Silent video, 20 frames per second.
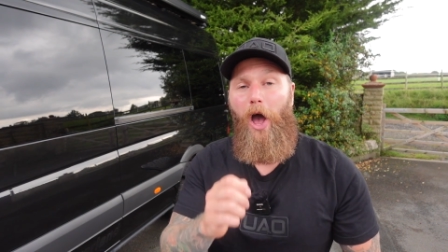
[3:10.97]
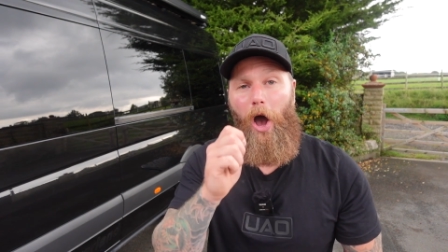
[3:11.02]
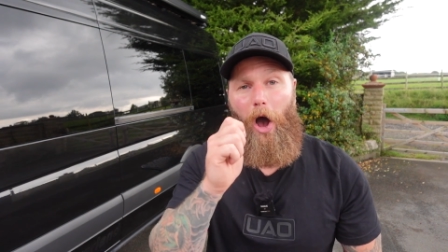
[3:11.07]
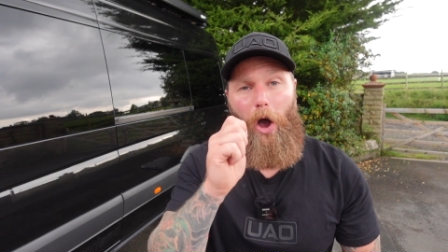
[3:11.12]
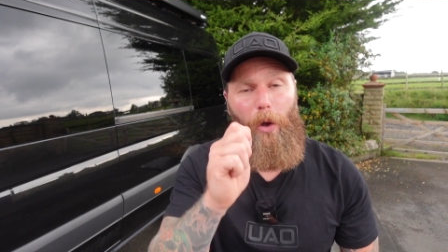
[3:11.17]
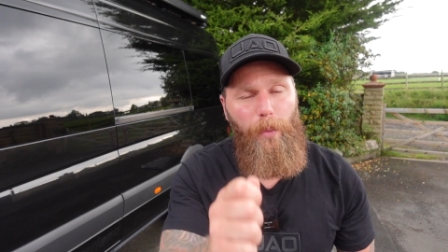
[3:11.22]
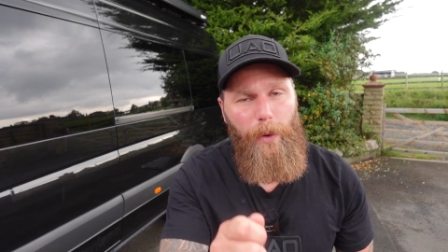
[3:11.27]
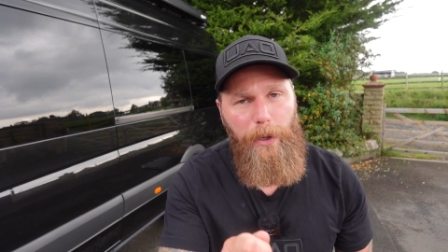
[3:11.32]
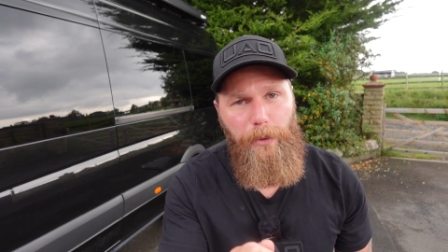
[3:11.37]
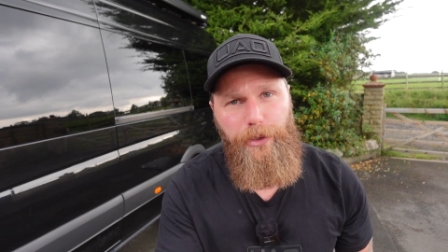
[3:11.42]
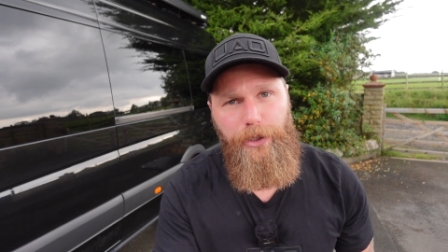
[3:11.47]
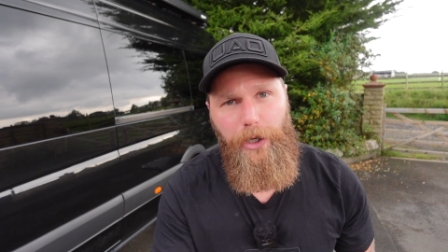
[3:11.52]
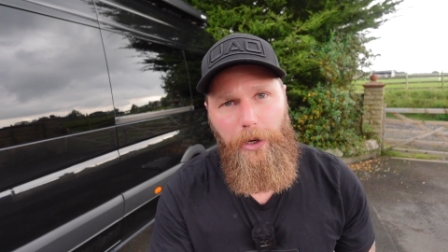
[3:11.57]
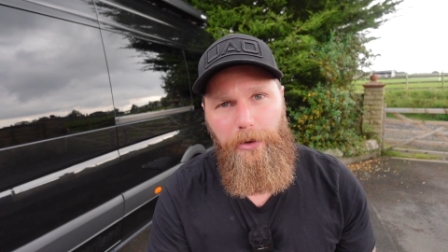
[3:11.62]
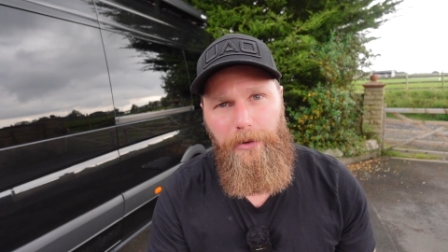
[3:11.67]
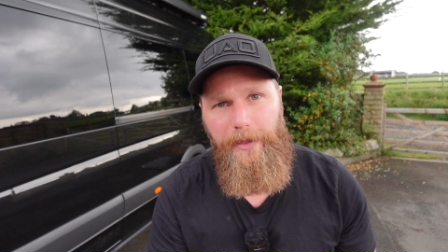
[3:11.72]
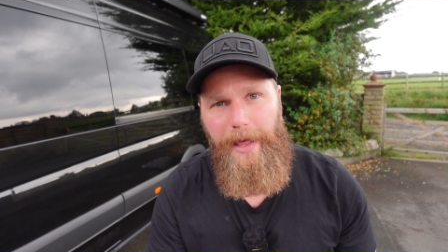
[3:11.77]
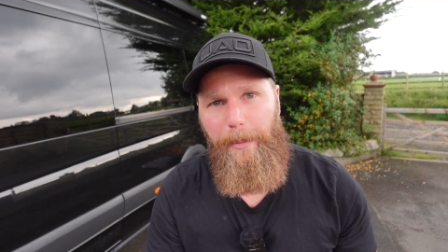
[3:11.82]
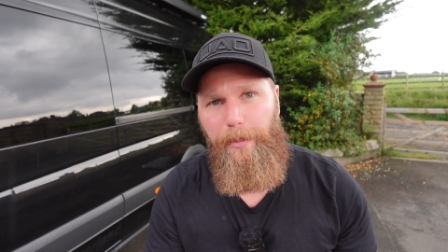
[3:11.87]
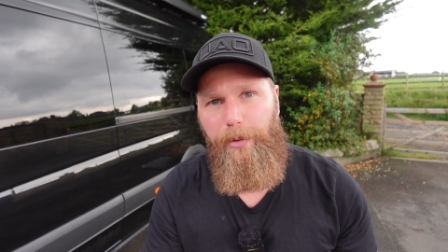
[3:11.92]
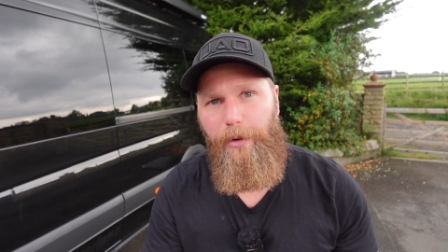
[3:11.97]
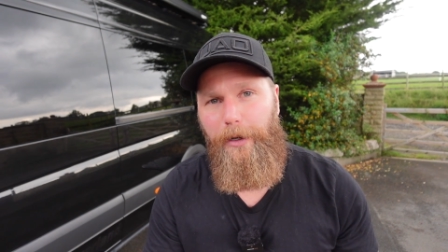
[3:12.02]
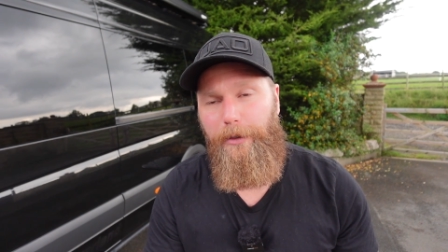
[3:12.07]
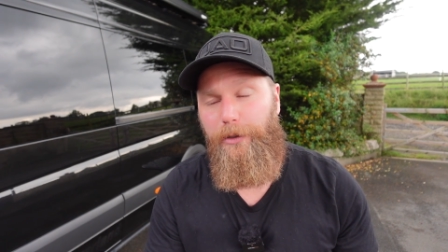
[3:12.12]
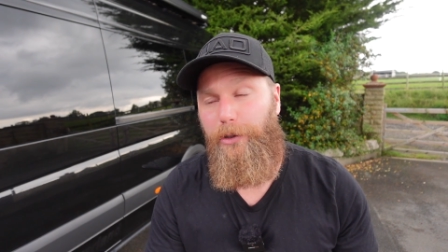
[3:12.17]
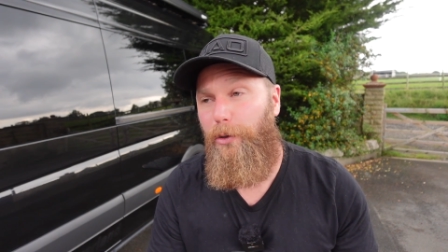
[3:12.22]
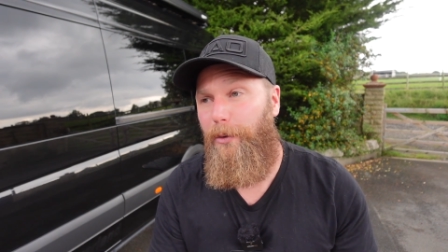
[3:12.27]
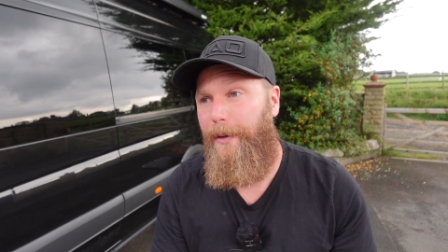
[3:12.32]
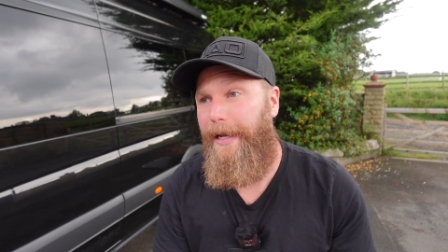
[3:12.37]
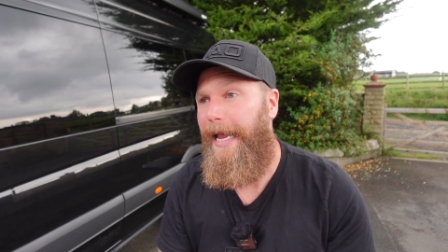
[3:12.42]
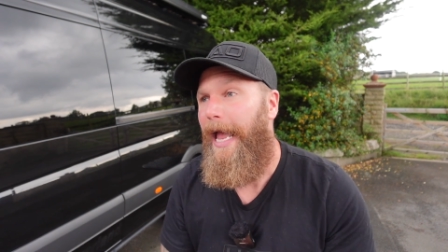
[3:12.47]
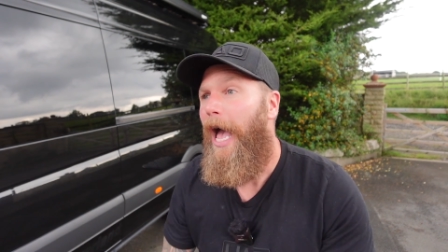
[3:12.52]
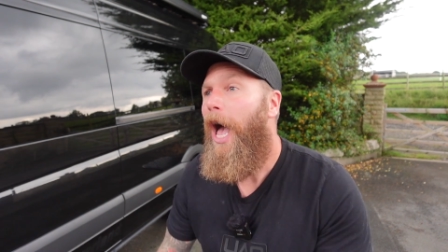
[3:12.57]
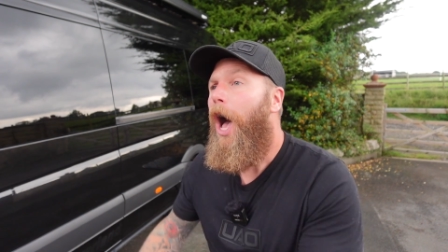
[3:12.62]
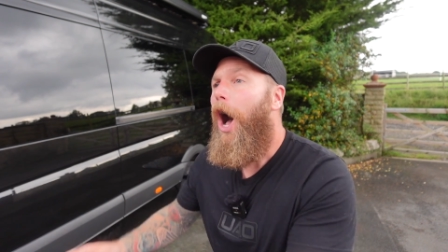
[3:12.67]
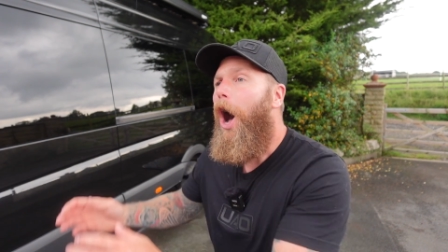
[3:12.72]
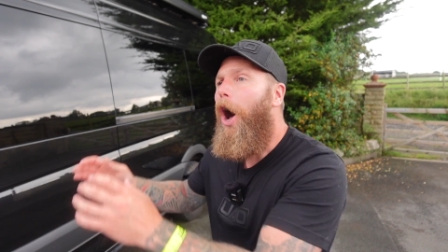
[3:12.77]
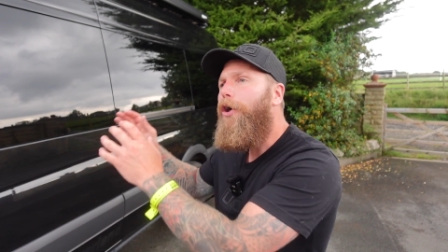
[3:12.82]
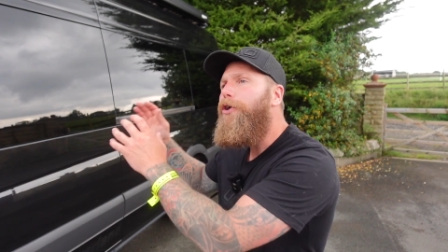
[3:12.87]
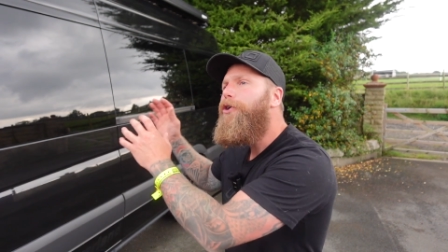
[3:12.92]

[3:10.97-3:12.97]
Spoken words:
I will show you that product shortly. I